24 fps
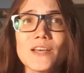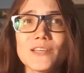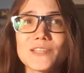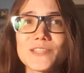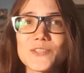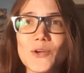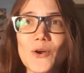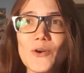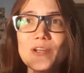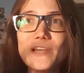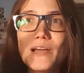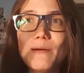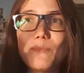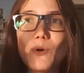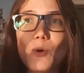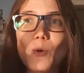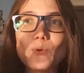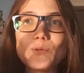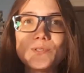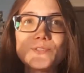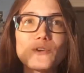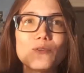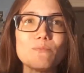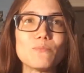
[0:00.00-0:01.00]
Sorry, I'm
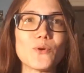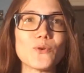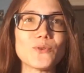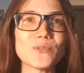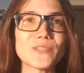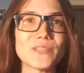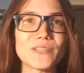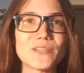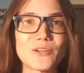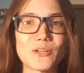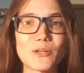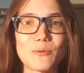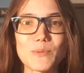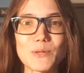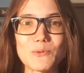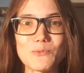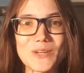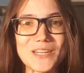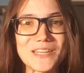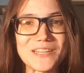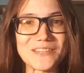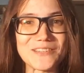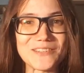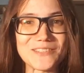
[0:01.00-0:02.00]
also mostly gonna be
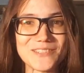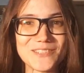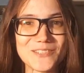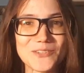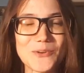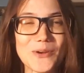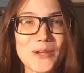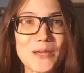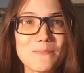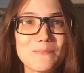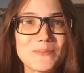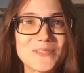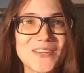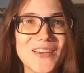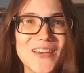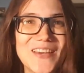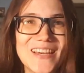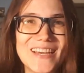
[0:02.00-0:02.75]
reading a script.